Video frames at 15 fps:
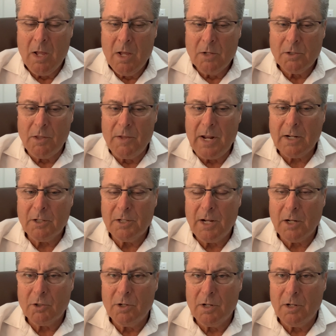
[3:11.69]
So the next
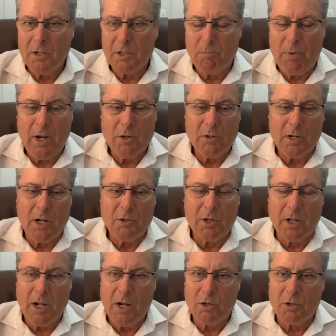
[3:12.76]
section is the patient
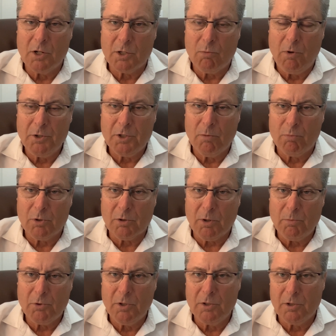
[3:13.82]
education. So once a
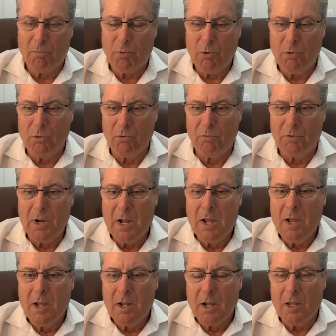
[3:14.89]
prescription is approved
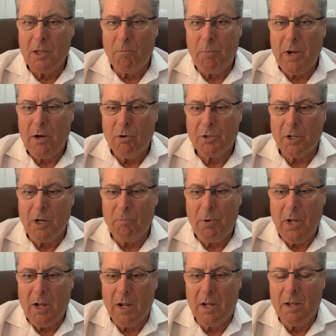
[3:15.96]
and the payer is going to
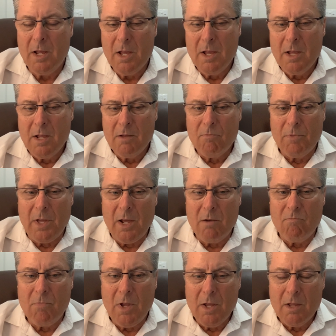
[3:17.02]
pay,
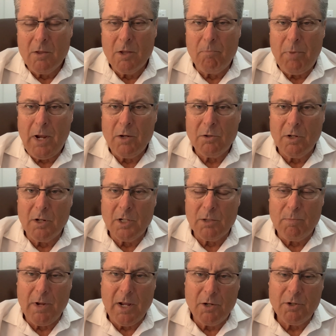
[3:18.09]
then the patient needs to
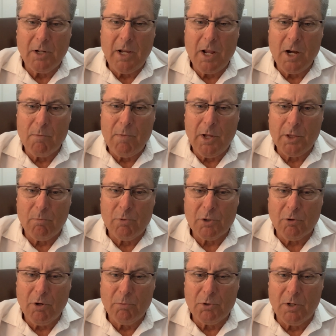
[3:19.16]
be educated about the
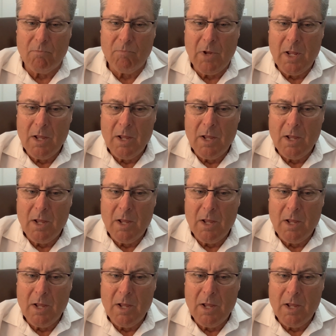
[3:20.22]
prescription.